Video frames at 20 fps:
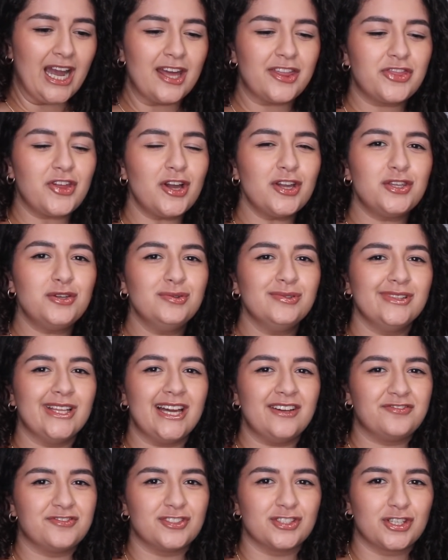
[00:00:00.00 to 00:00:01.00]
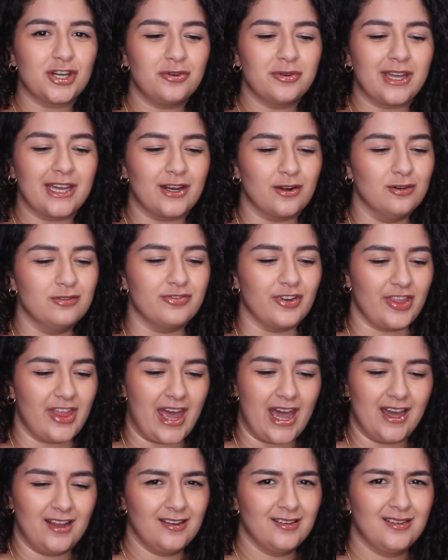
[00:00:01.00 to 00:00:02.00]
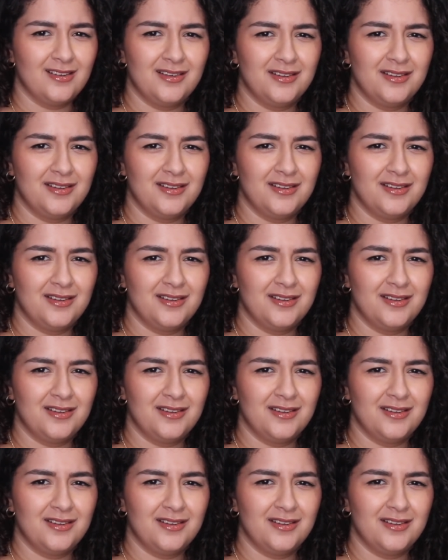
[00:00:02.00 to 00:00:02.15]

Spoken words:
I thought you left to go get over that.